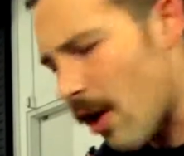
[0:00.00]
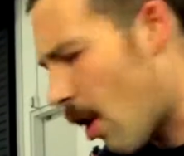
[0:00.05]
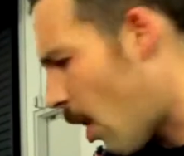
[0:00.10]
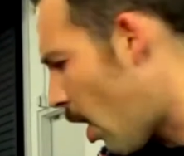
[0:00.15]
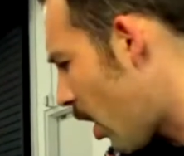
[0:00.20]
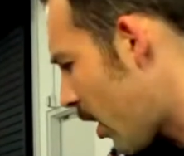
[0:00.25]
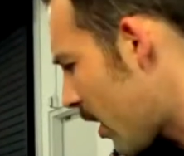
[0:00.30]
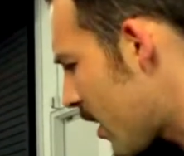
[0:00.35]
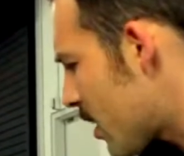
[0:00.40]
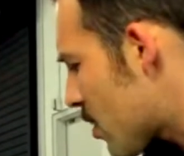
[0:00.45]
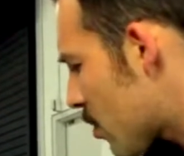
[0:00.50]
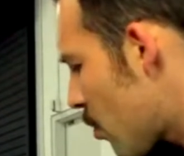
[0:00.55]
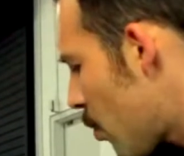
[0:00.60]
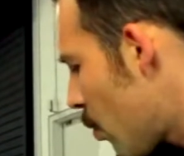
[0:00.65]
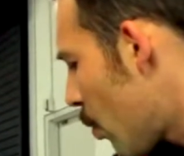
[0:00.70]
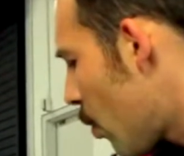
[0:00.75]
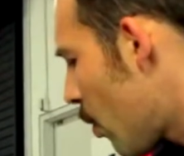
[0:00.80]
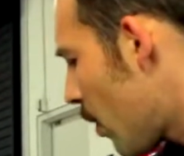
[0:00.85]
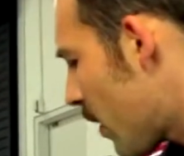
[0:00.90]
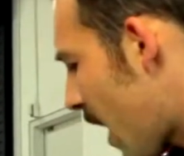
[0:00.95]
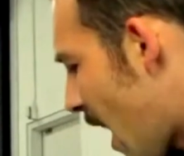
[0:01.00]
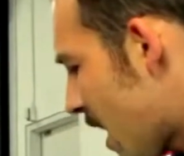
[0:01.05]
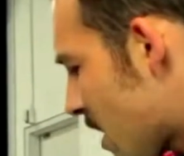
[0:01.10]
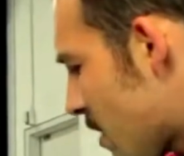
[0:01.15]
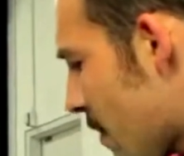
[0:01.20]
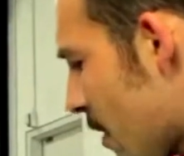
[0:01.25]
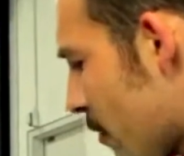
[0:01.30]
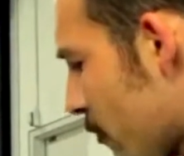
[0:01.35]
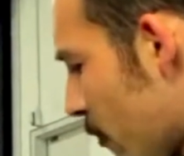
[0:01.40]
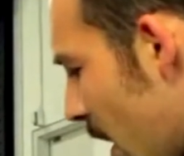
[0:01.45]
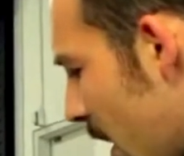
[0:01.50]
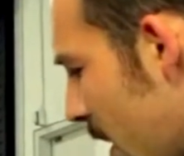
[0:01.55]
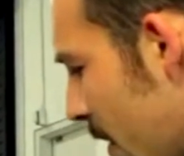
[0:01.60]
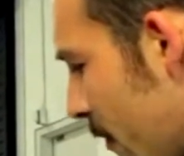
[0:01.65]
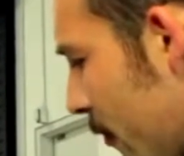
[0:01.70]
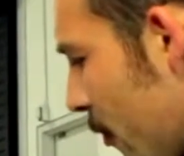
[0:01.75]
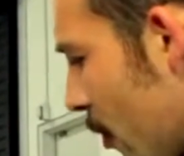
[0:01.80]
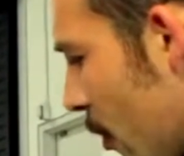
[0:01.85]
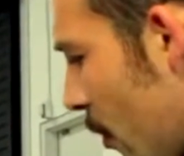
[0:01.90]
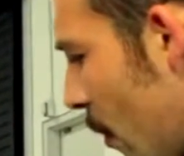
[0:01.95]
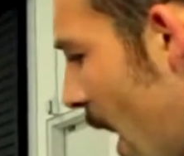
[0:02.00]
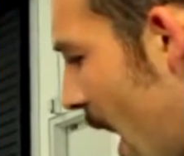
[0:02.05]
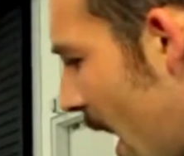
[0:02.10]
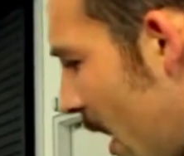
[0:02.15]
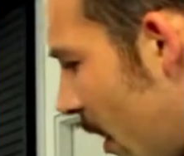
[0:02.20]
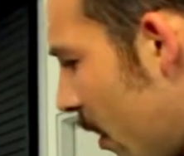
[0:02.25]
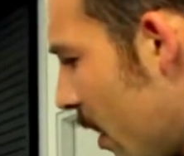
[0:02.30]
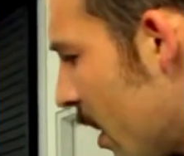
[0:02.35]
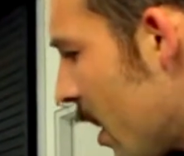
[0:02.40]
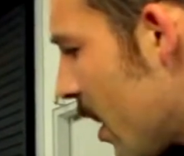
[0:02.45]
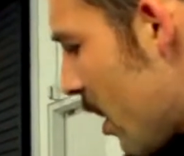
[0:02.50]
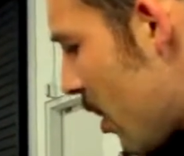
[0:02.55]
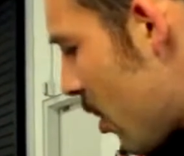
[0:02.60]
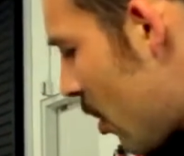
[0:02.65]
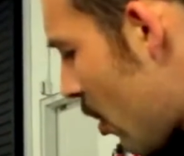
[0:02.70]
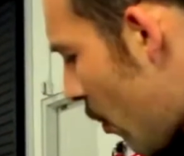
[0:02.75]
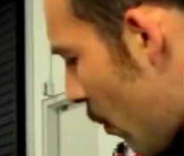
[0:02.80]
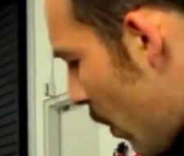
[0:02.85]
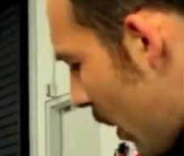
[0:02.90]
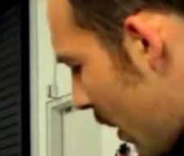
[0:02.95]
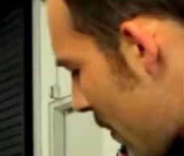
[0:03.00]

car is cool, it hasn't been running for a while. You don't